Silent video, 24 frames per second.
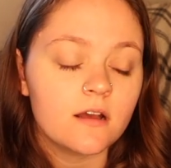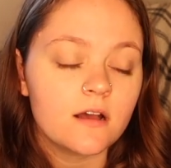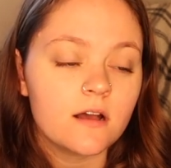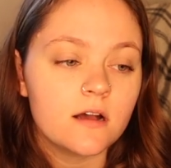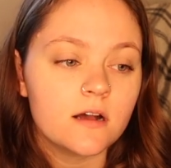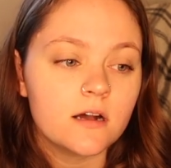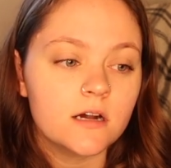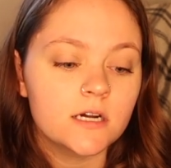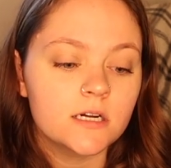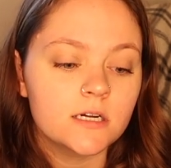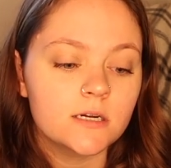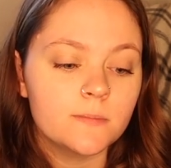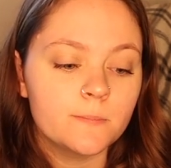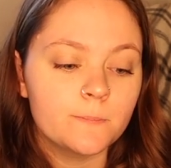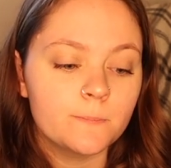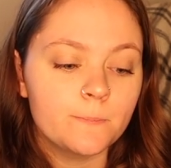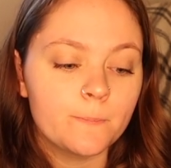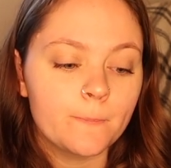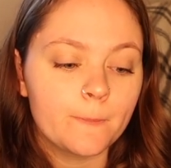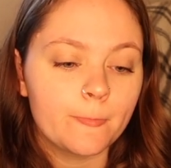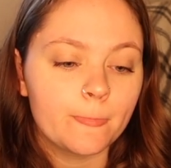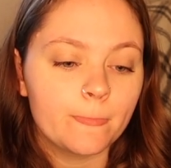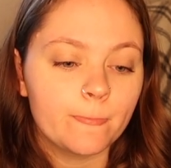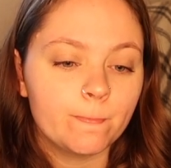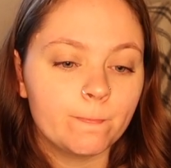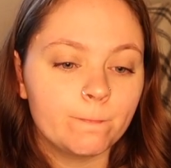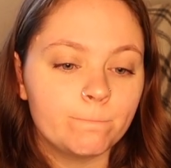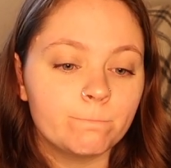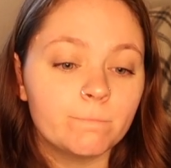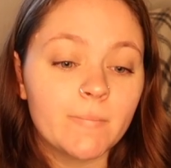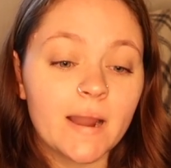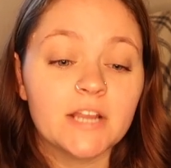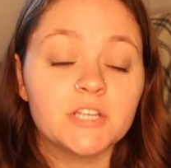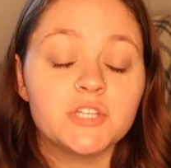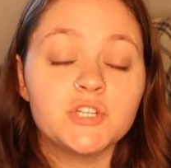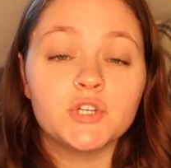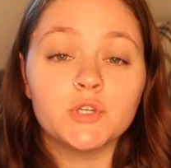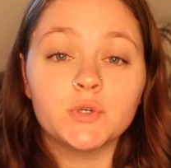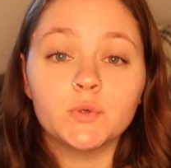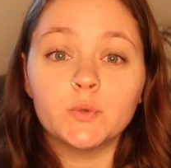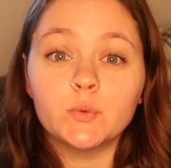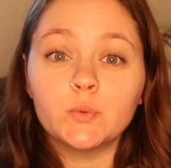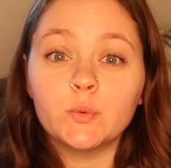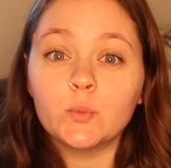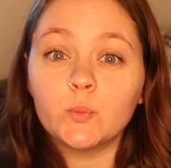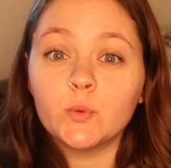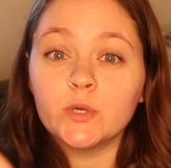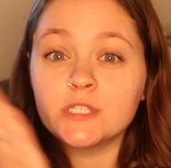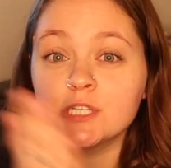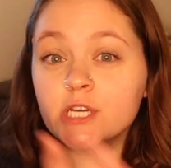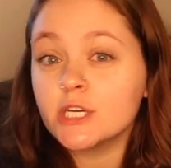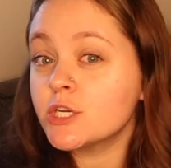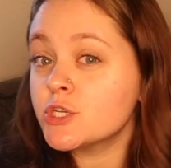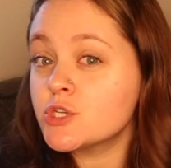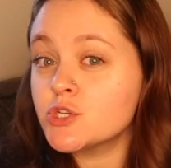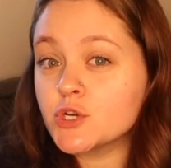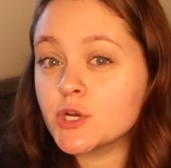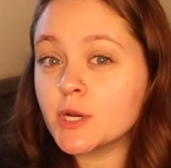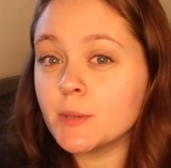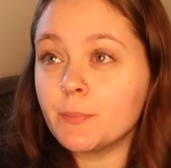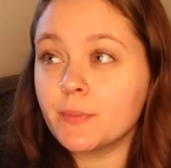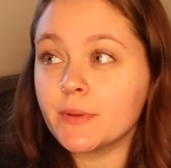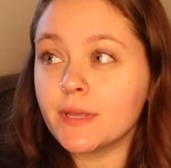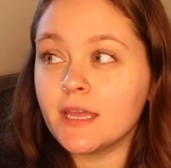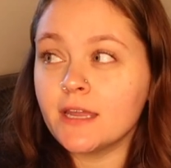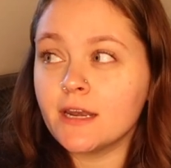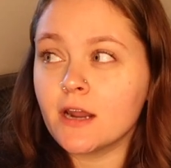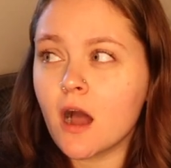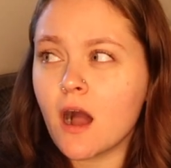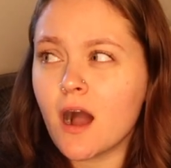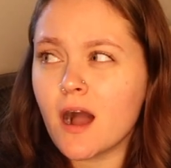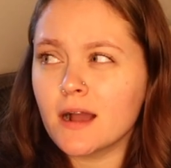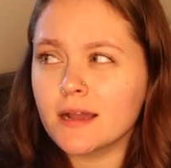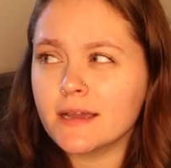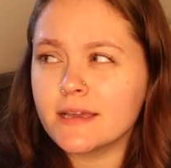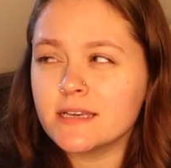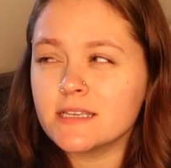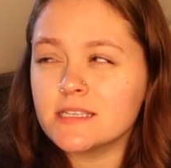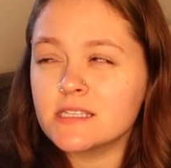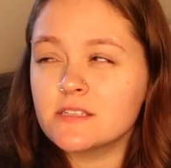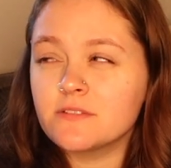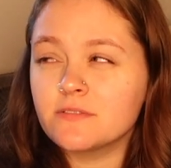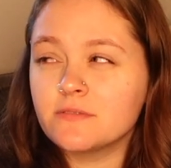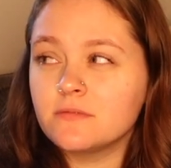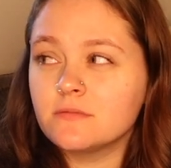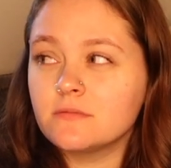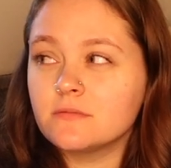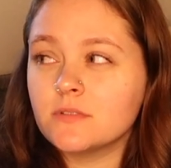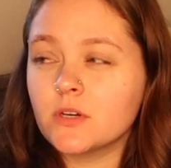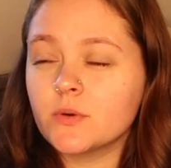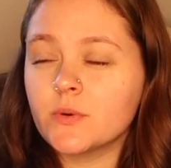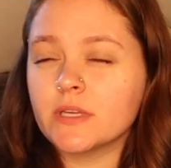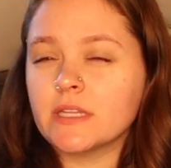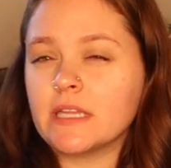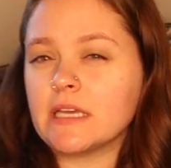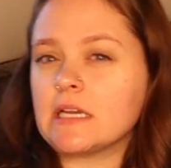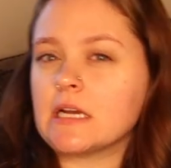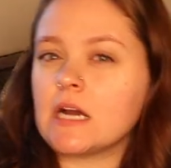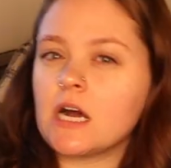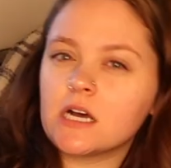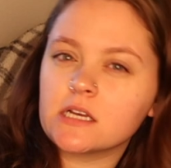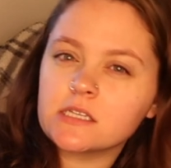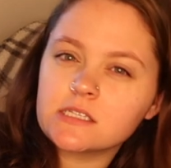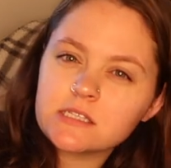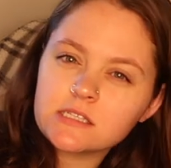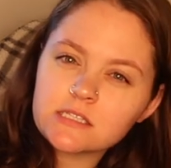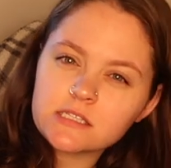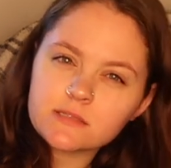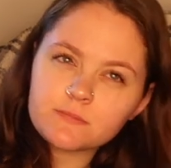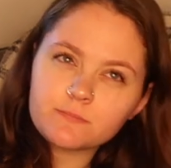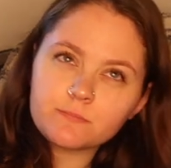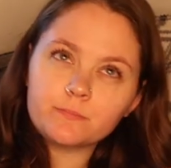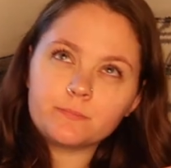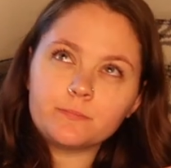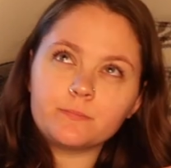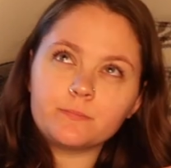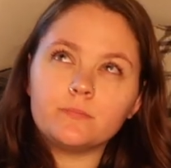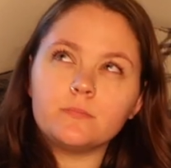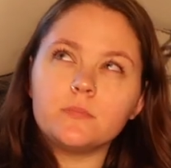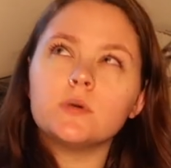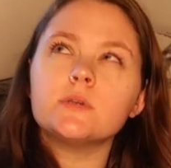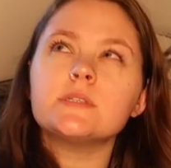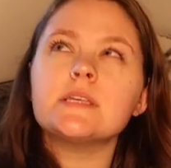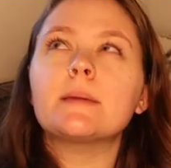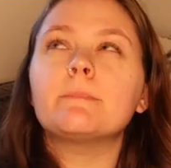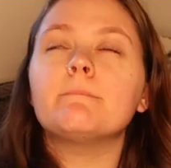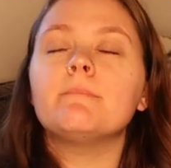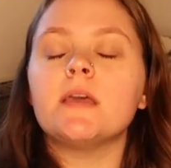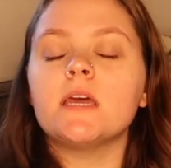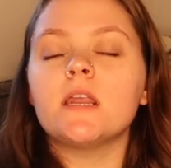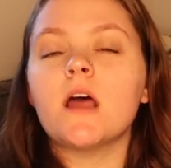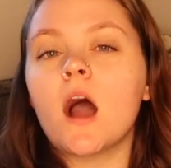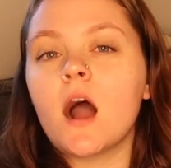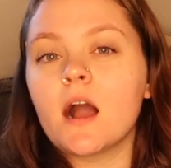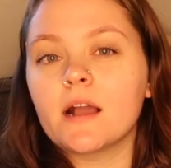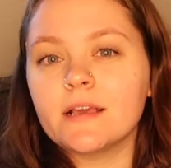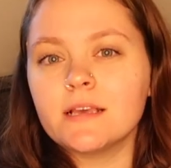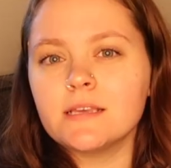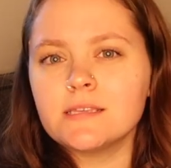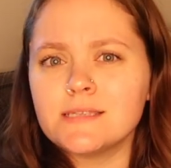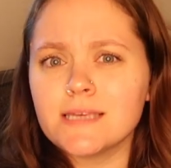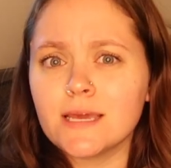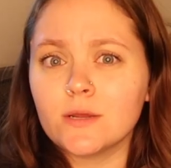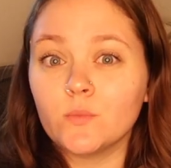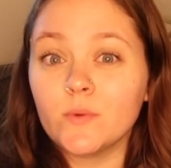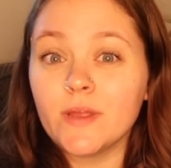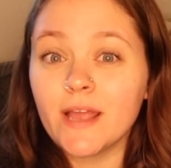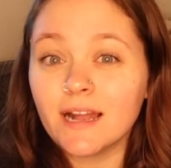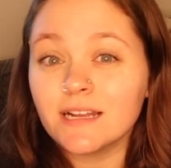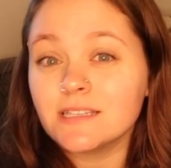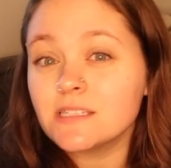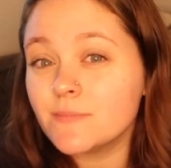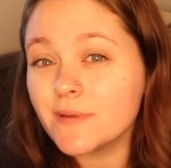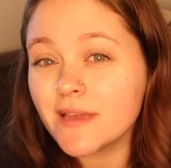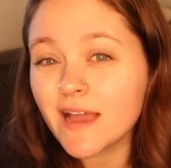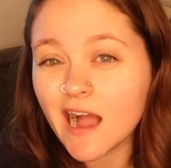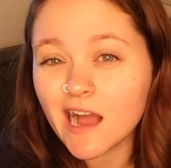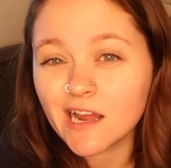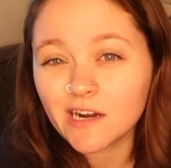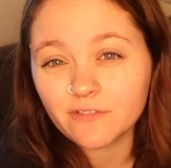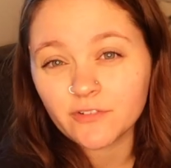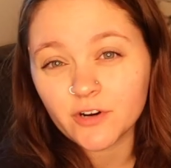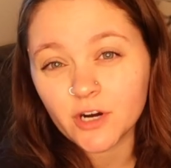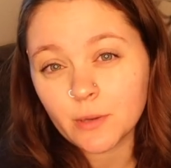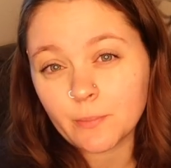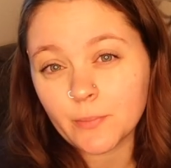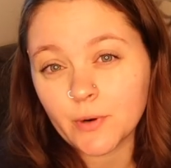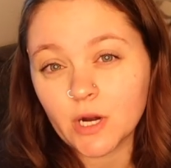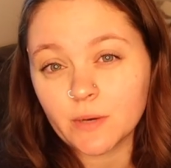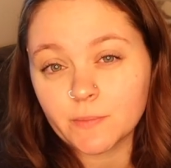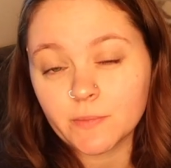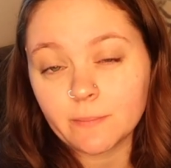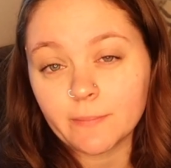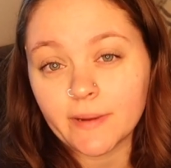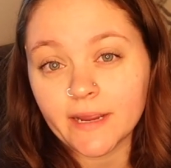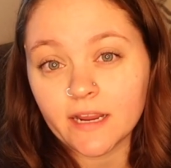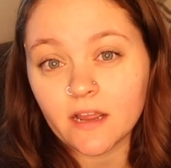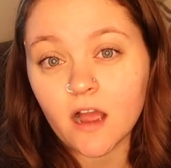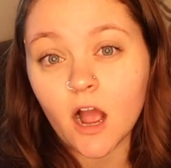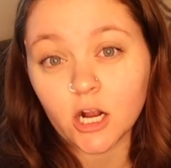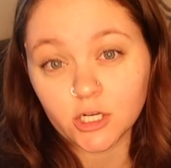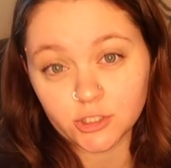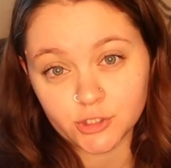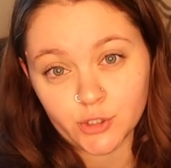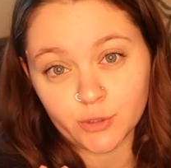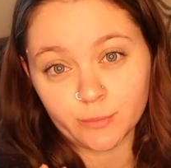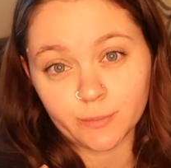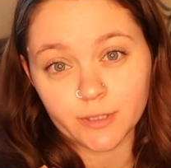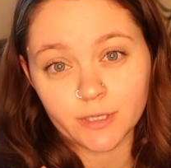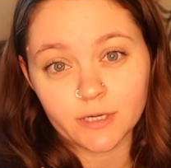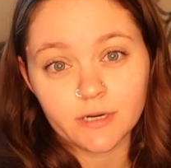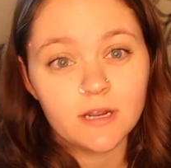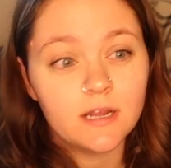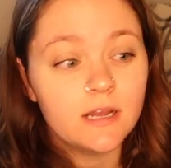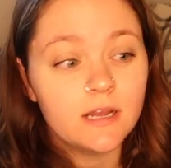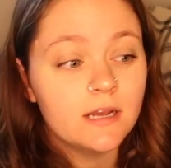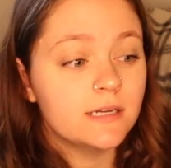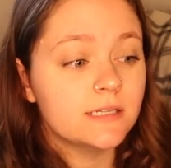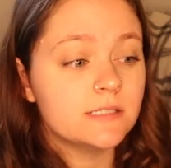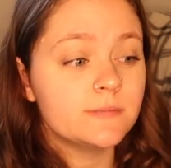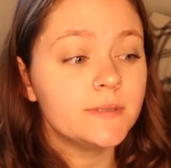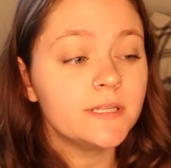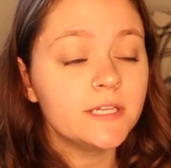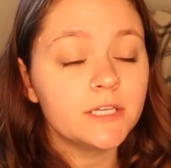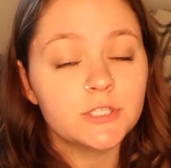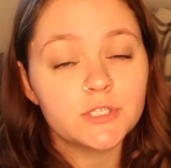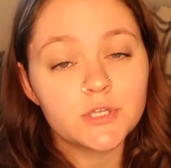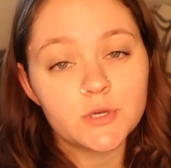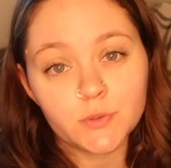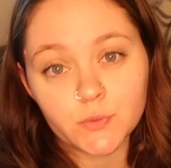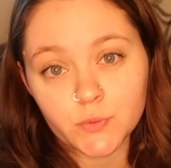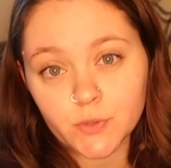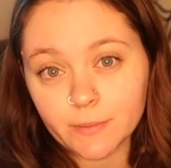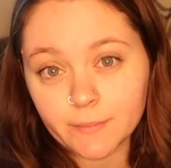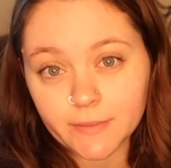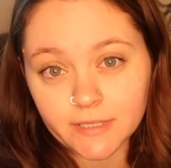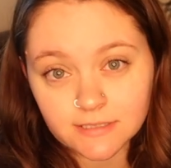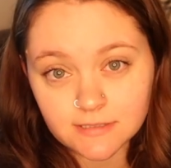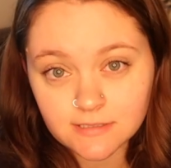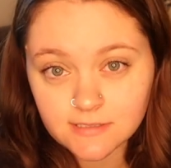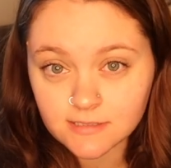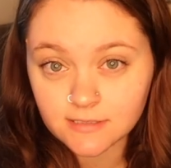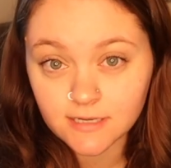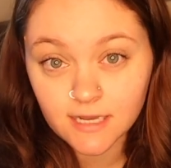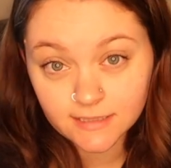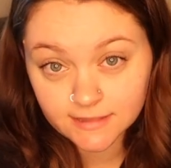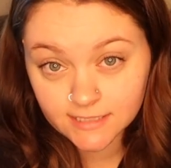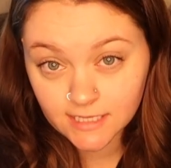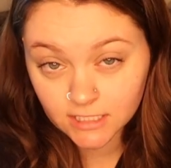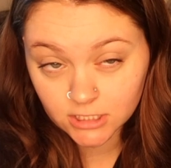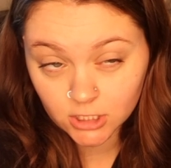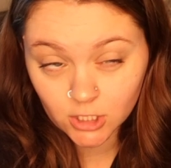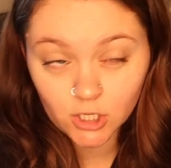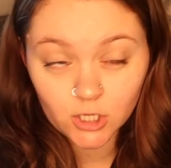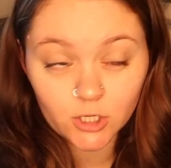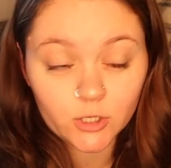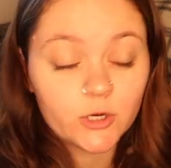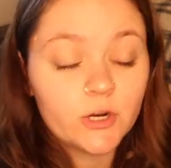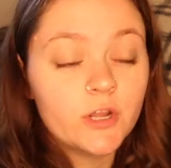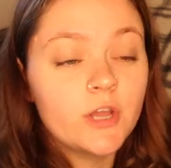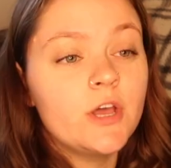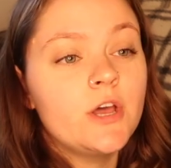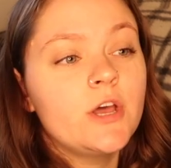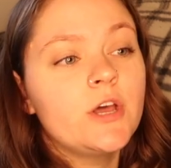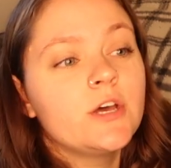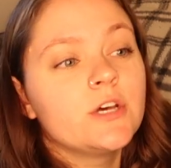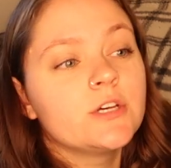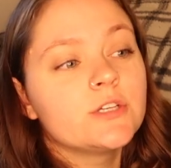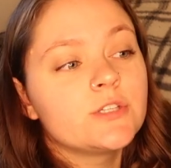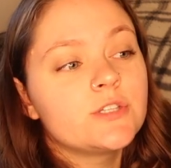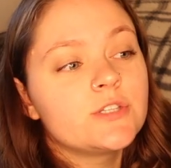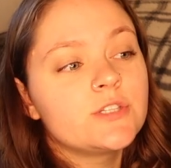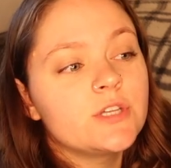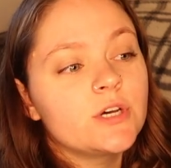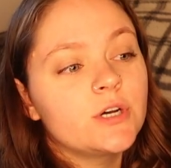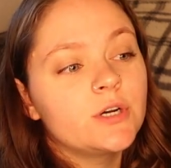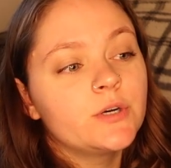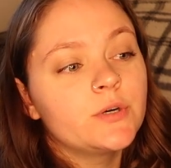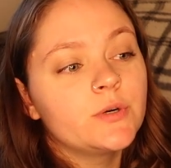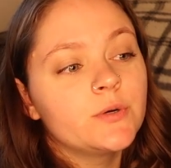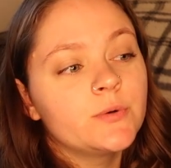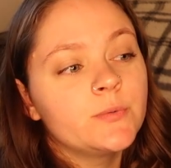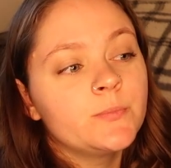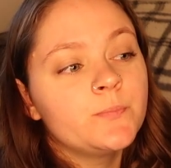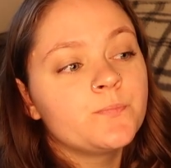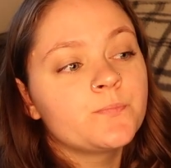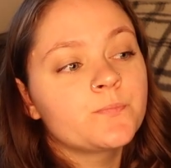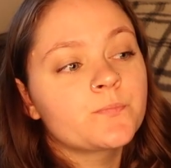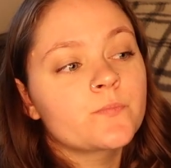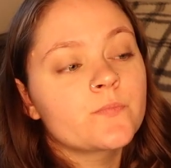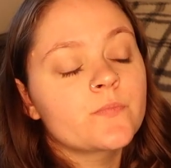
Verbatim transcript: Um, mind you, we took a trip in August around like Austin's, it was like mid-August, and we had to be out of our apartment by October. It's about like two, three months, not that long. So,